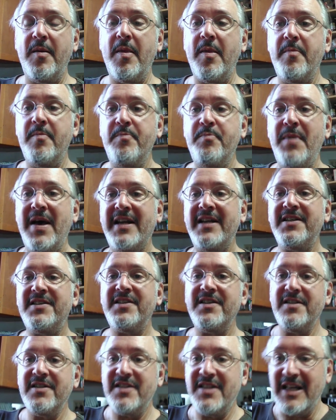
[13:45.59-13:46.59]

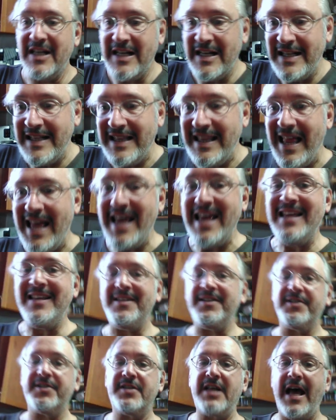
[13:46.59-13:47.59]
Medicines that
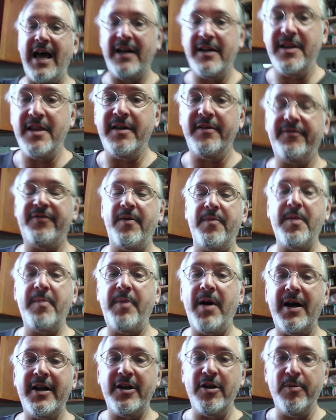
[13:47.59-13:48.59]
cleanse from the
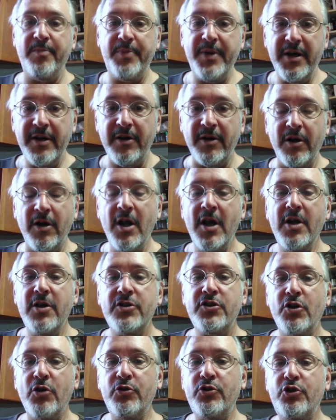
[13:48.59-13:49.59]
body are bitter.
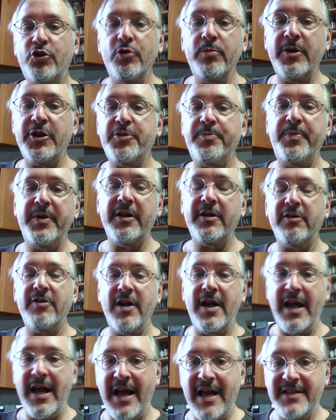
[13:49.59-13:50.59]
So too much
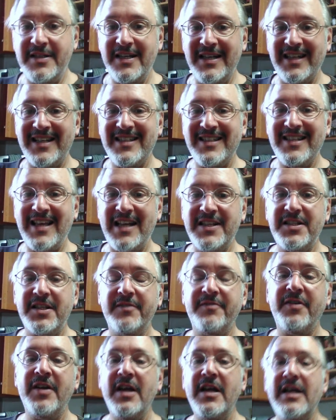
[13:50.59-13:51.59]
bitter has an
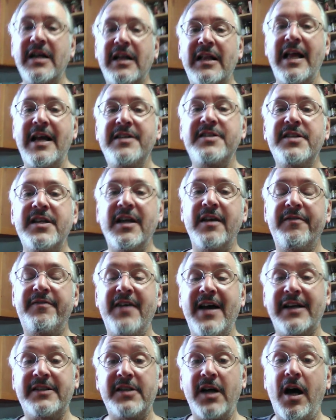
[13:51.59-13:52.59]
excessive cleansing
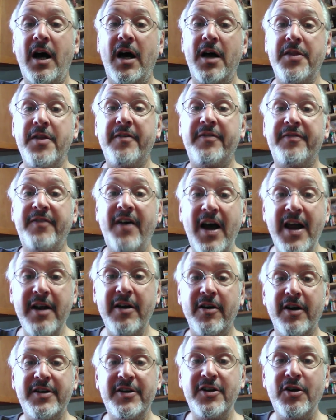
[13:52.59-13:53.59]
effect on the
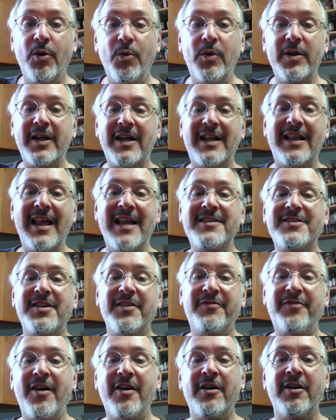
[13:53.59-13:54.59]
fire. And you don't want to cleanse
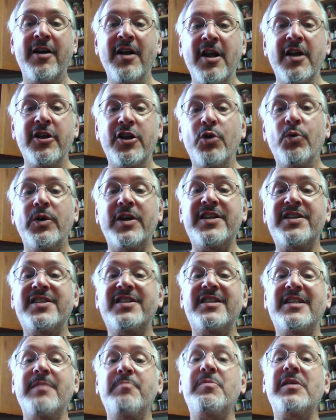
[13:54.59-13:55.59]
the fire, you want to
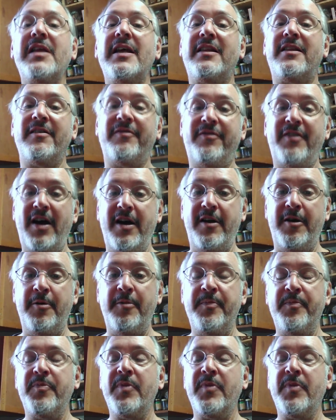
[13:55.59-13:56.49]
stimulate the fire.